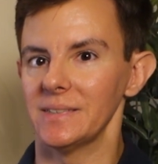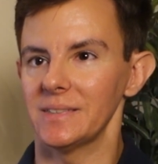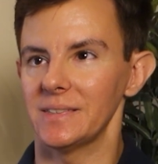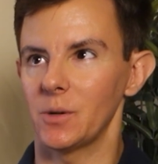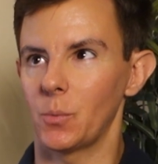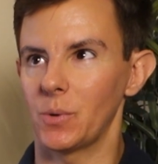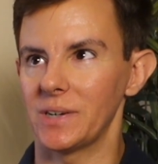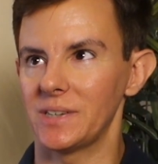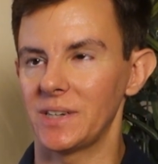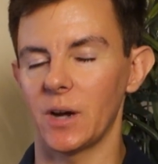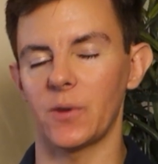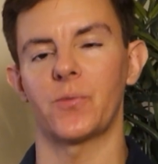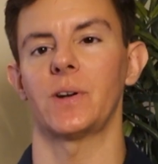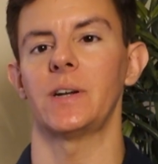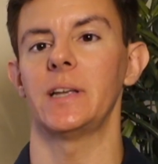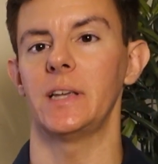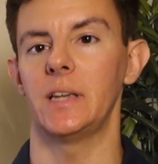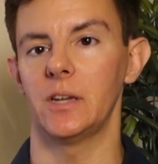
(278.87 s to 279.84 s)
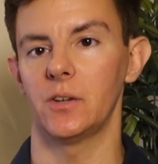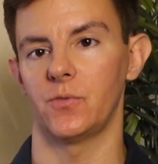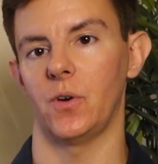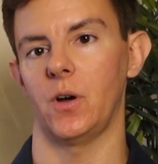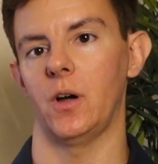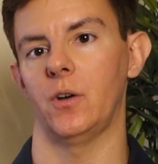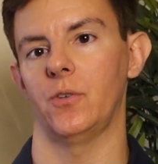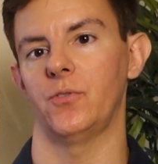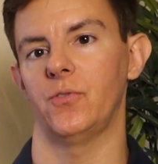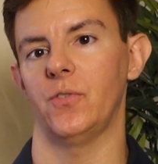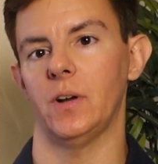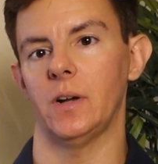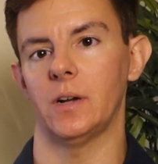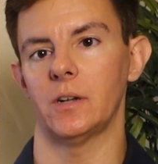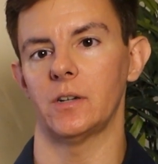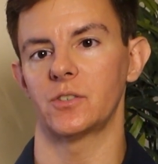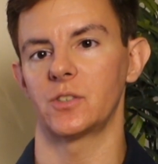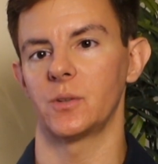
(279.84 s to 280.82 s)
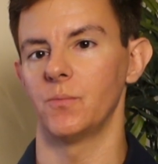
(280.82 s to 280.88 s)
that would definitely give off
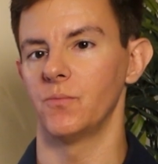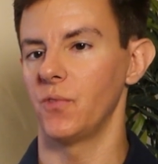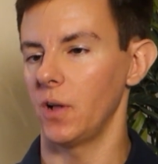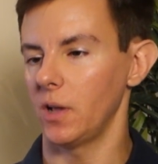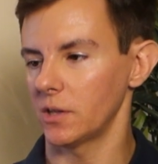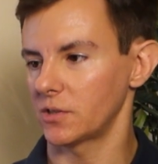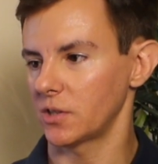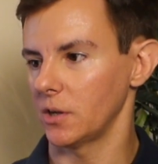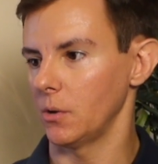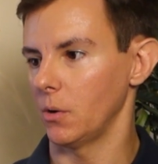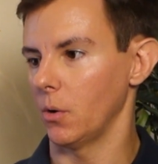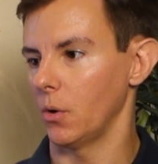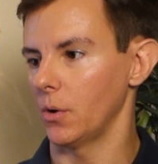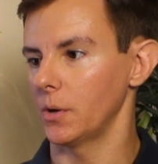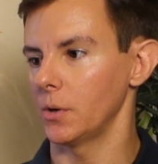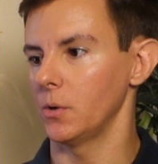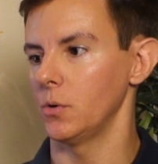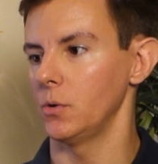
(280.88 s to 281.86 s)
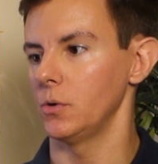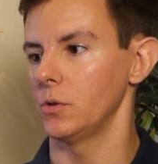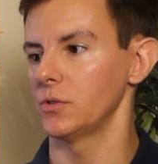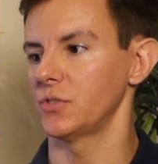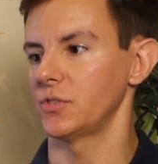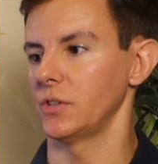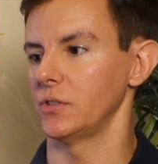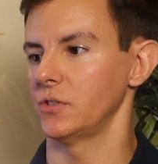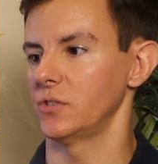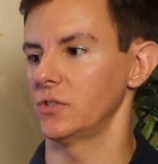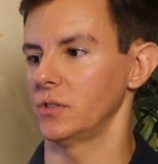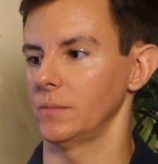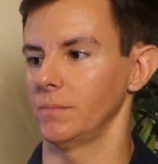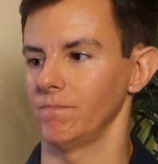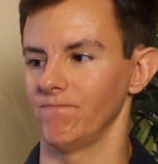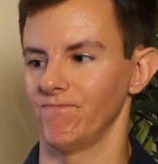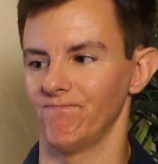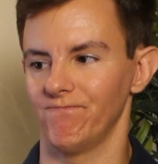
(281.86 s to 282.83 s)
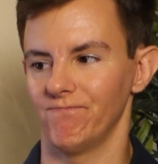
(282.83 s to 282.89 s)
uh, some volatile oils and
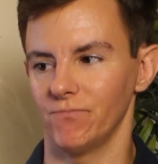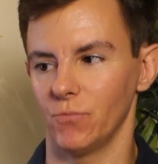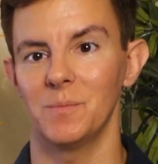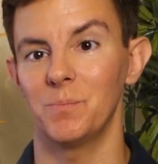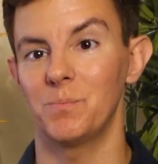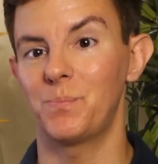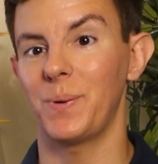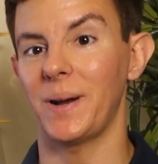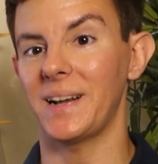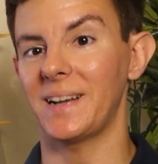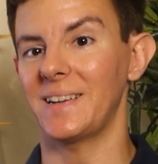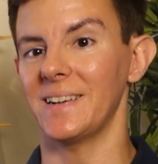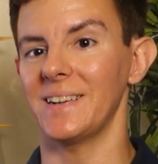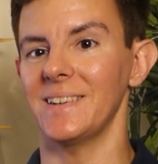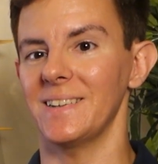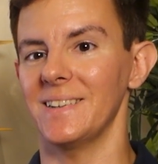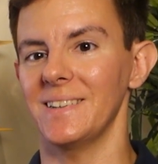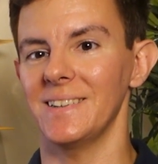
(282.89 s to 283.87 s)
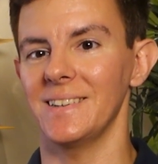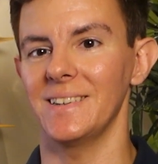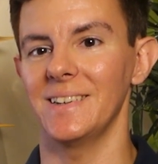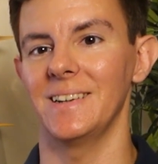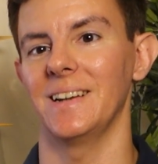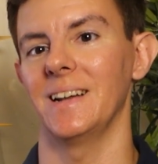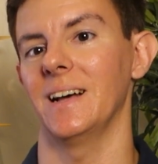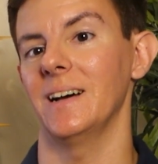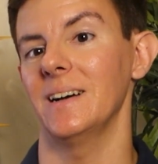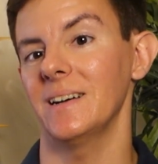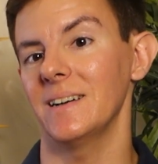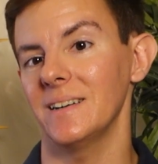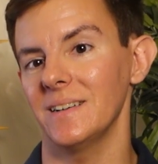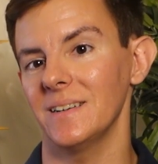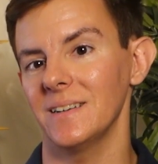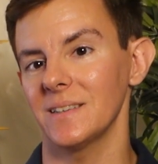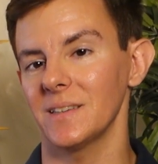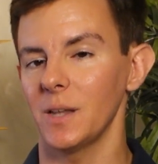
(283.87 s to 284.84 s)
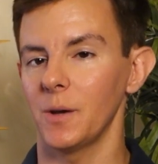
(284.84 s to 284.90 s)
some Bacon!
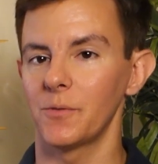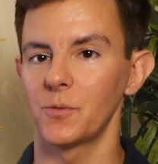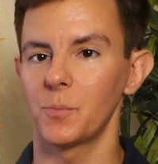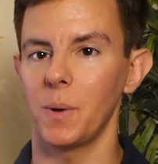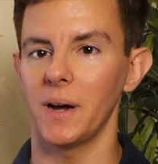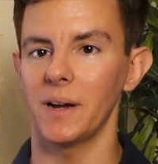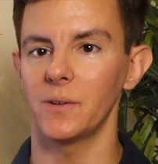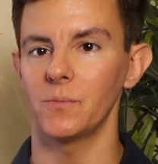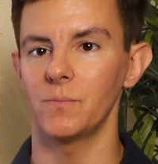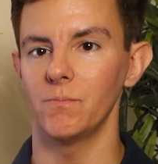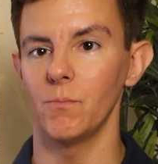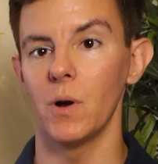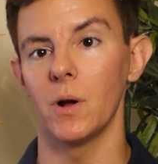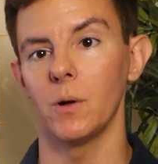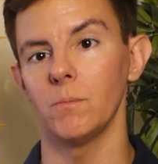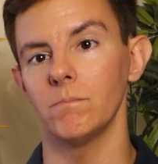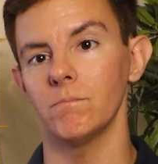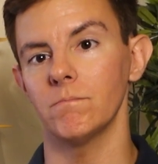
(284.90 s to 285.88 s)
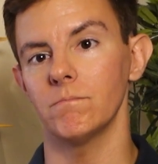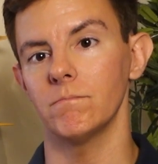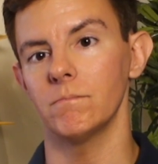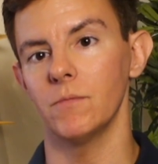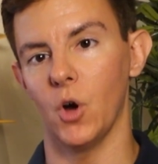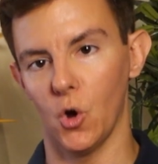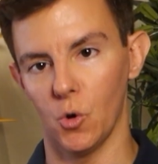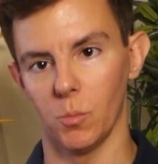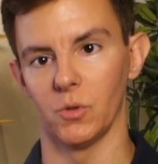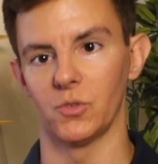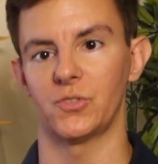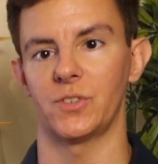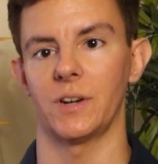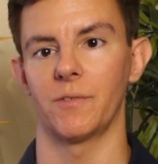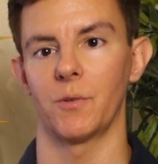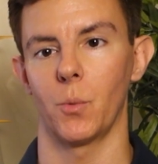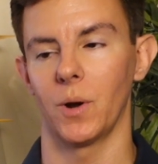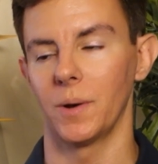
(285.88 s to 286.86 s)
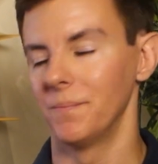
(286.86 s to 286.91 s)
Uh, loved by, well, almost
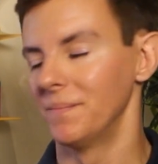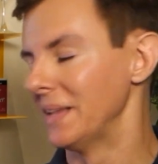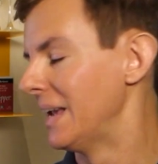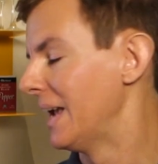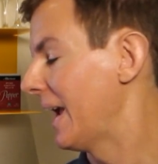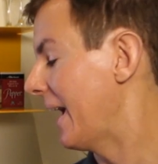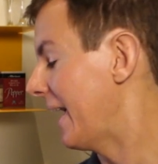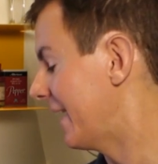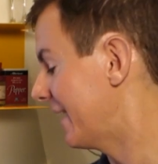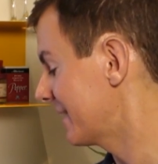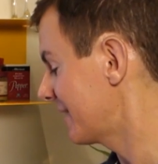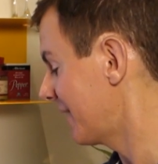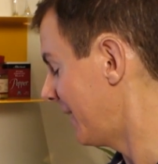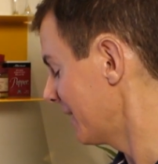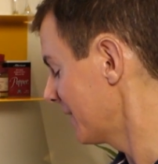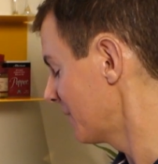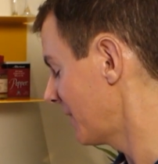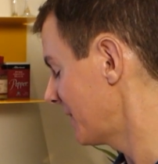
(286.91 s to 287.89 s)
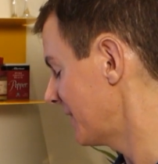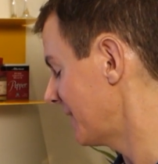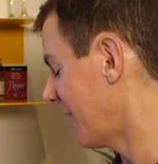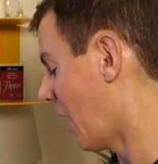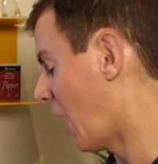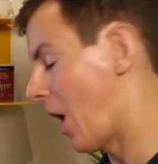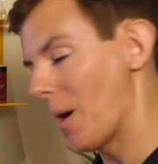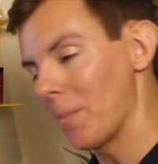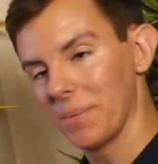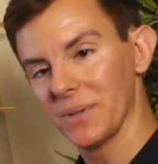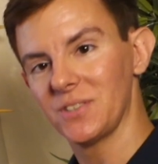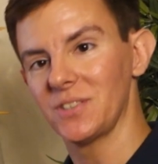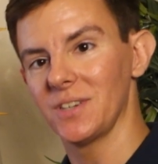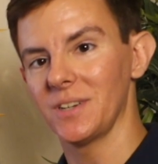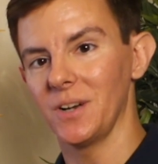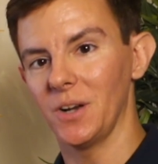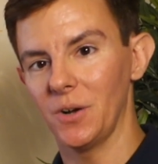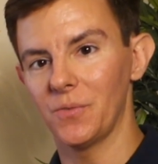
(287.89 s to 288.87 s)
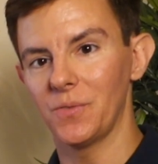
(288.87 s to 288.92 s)
everyone, and kind of on the
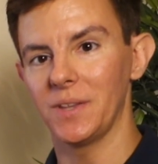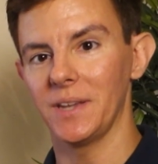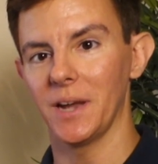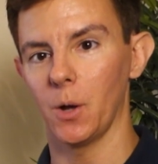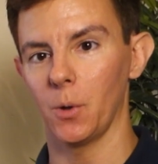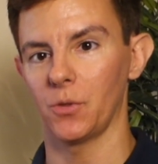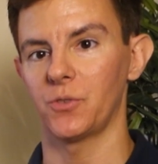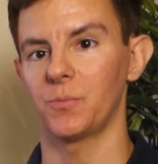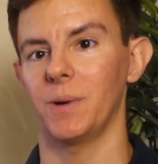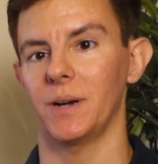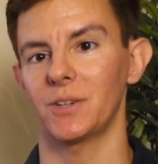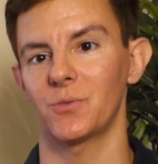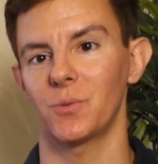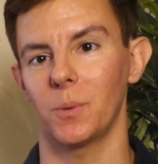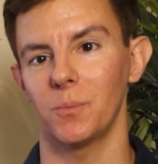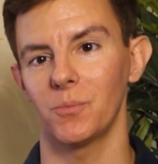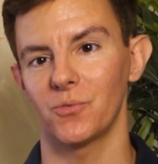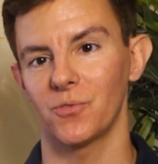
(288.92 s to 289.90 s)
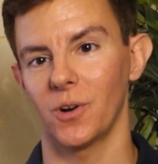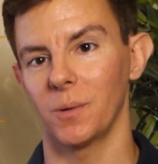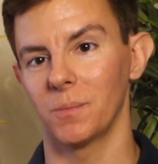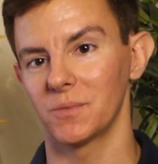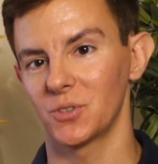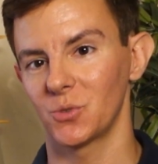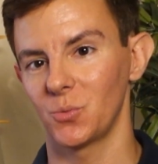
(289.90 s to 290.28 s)
opposite of the health spectrum from